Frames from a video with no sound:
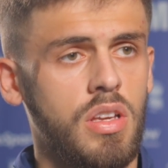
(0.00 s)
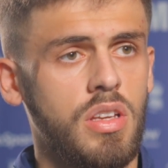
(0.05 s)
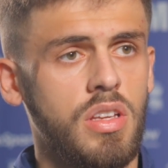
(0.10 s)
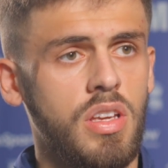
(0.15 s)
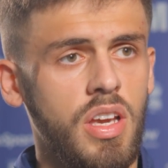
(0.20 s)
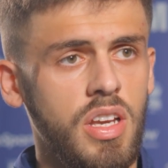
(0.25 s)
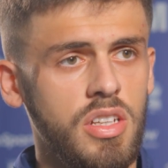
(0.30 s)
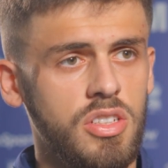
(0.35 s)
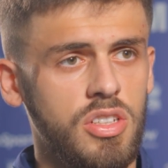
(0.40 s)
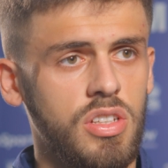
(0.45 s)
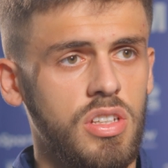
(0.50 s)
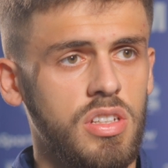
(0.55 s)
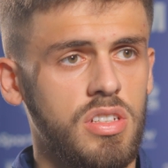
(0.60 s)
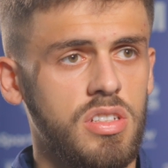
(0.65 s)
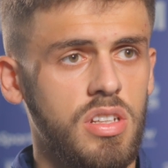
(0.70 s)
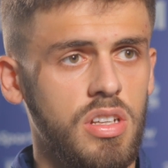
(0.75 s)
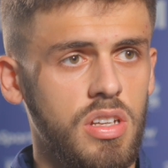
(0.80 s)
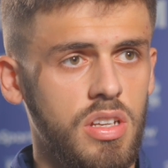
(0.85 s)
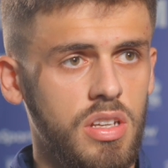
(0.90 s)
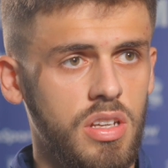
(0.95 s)
Yeah,
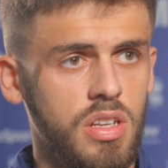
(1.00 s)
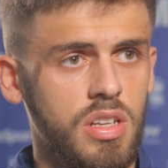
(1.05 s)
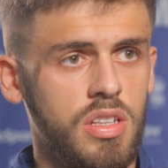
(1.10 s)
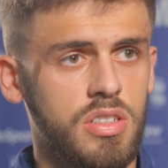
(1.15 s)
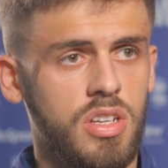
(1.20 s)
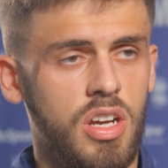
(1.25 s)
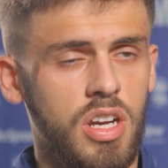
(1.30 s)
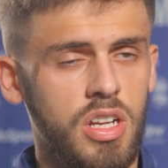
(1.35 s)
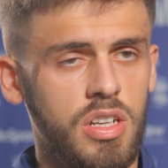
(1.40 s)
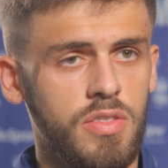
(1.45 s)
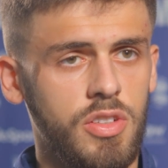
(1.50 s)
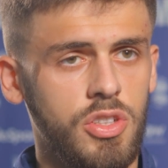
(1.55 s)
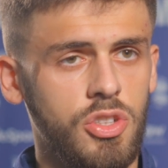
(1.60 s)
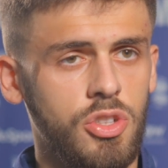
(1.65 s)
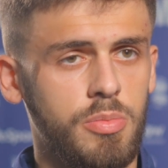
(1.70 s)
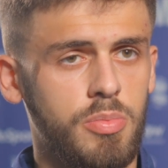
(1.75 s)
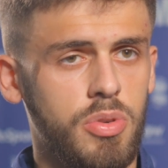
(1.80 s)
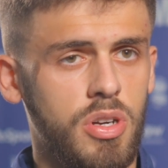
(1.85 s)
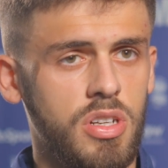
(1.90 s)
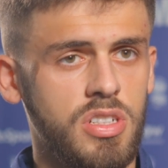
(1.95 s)
it's kind of a
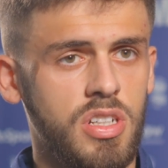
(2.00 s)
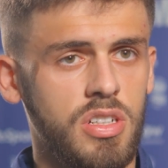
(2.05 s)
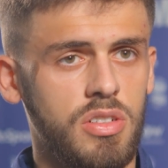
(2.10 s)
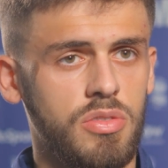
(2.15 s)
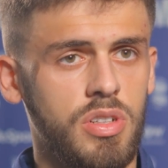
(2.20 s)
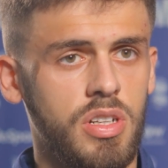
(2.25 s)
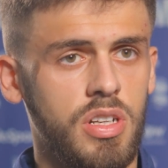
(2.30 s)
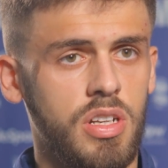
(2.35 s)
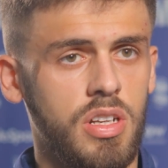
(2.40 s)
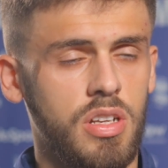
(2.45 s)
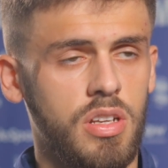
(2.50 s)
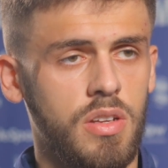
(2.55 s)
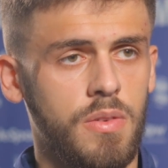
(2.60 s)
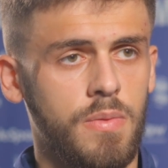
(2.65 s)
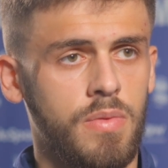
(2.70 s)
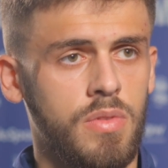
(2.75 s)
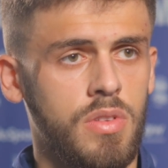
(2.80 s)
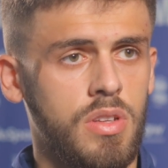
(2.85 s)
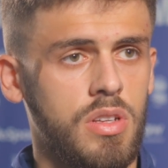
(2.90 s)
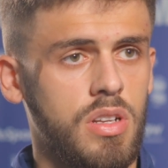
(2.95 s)
new project, really.
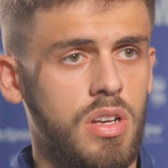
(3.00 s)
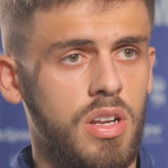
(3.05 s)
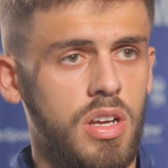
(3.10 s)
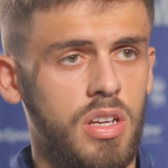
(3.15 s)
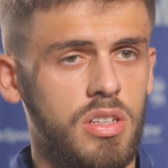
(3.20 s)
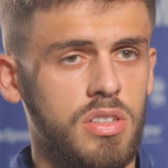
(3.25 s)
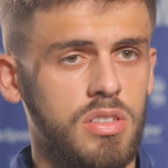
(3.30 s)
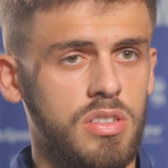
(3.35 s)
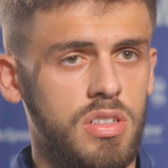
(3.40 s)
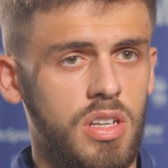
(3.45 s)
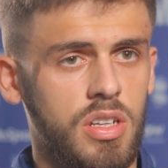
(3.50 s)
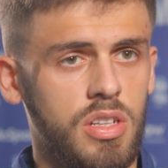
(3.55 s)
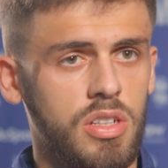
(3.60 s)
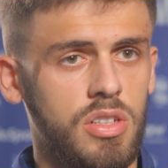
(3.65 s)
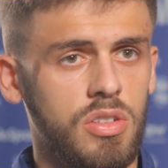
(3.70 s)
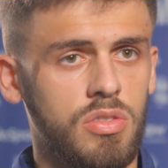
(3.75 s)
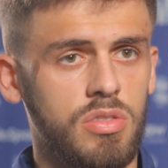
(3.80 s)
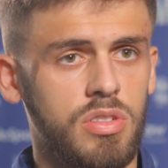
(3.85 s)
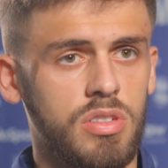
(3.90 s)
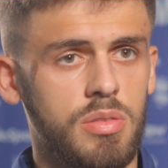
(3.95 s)
Like you say, you
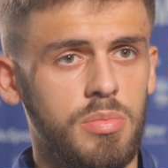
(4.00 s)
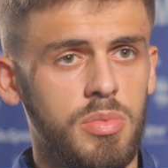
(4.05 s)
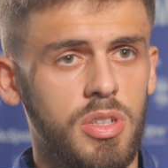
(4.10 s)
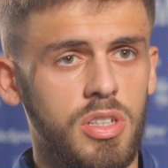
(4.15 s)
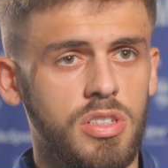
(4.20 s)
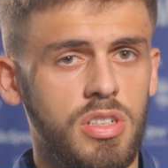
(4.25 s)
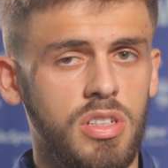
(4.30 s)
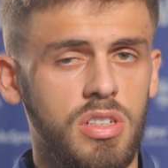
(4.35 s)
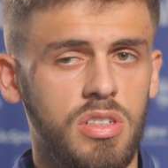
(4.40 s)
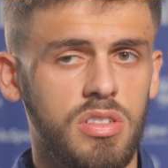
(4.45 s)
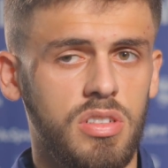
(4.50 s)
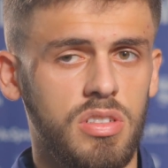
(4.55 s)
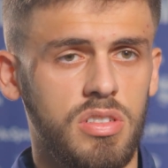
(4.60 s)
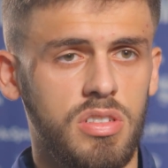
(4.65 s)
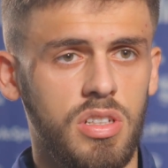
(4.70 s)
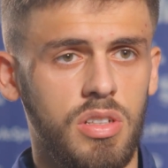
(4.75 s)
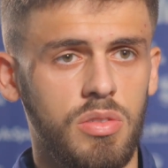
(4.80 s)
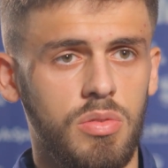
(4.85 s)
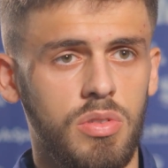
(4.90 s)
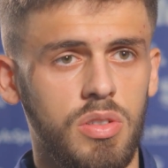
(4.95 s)
don't need to be a genius to
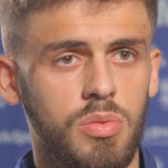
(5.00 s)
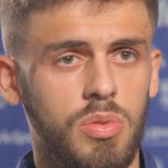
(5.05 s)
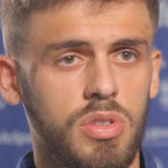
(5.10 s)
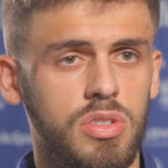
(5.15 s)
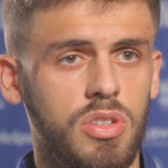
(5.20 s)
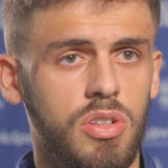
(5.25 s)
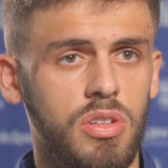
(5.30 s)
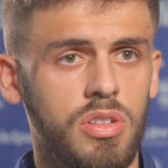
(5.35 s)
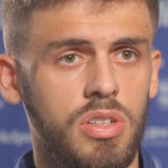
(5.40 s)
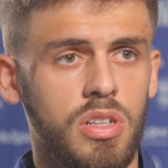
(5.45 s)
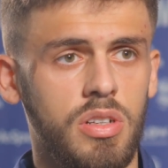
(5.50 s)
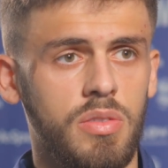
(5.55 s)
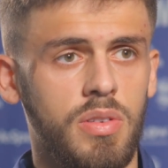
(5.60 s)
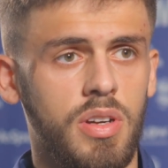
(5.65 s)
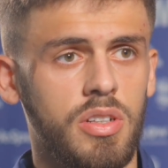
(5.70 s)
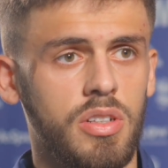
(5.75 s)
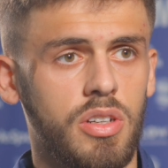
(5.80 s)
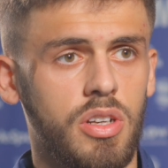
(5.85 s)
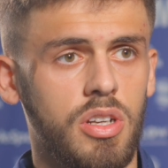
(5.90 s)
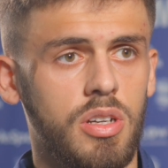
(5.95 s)
see what's going on
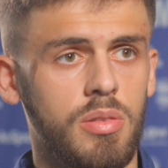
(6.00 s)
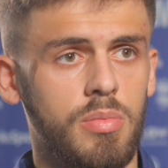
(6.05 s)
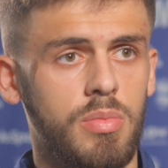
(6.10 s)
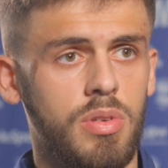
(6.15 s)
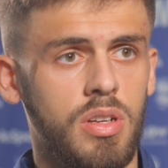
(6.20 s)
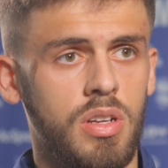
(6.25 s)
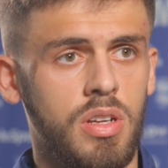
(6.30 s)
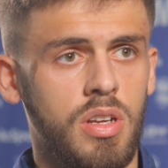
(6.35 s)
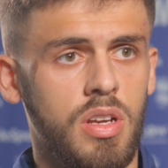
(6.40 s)
around the club.